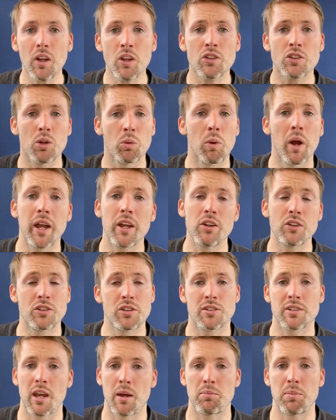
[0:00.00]
So where you
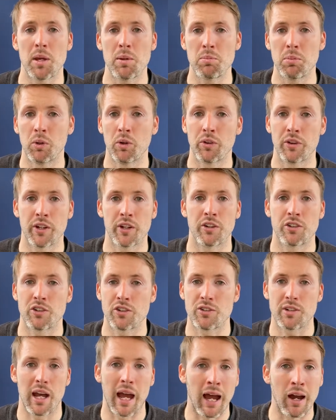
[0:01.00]
just get people that are
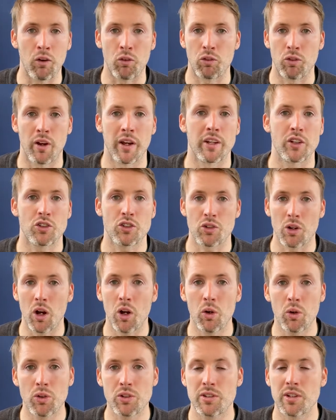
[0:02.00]
just outright
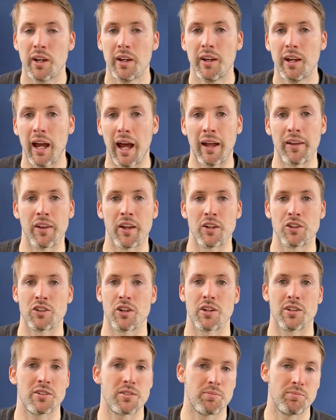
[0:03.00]
trolls and they're
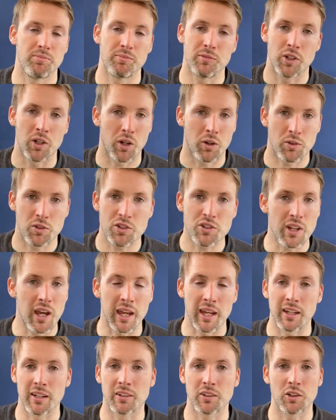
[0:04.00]
just, you know,
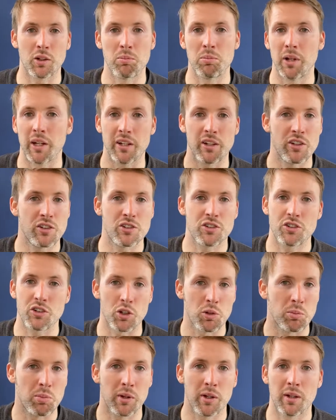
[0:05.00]
saying completely
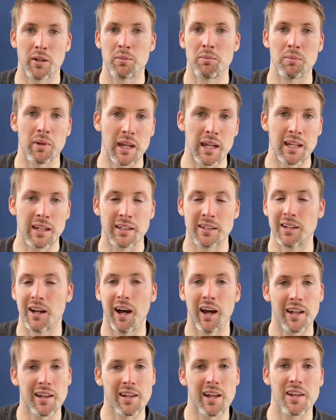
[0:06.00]
stupid, mean,
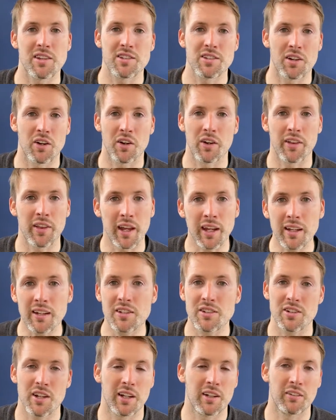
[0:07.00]
unnecessary
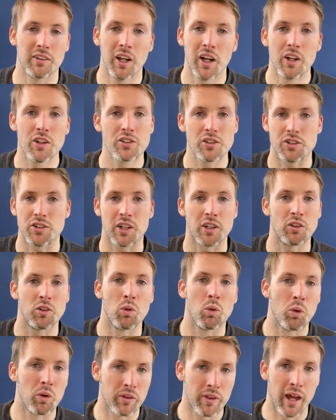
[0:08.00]
things, then just
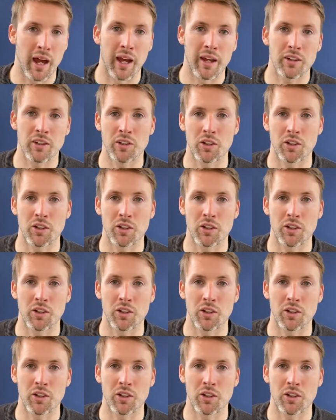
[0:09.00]
ignore that.